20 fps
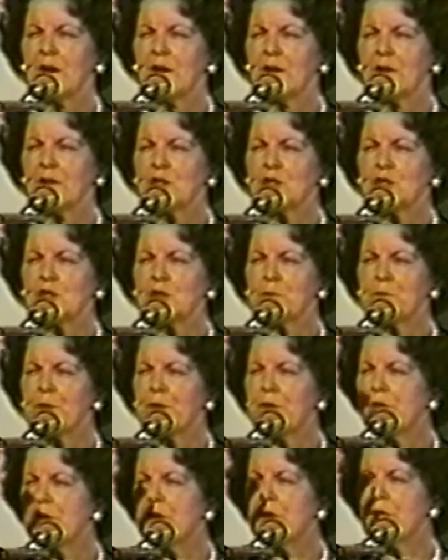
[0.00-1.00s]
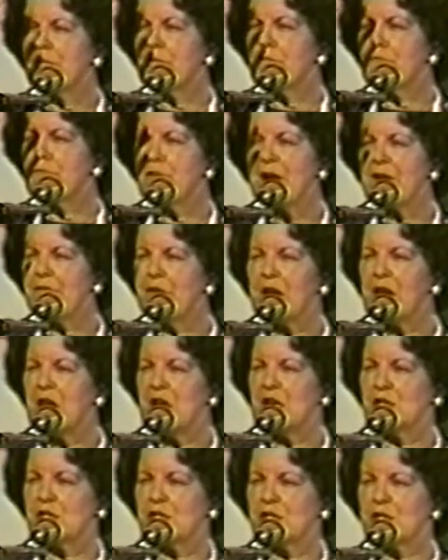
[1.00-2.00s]
Spirit of
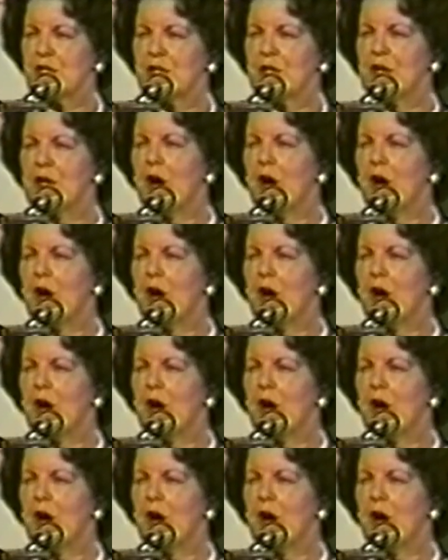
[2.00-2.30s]
revelation,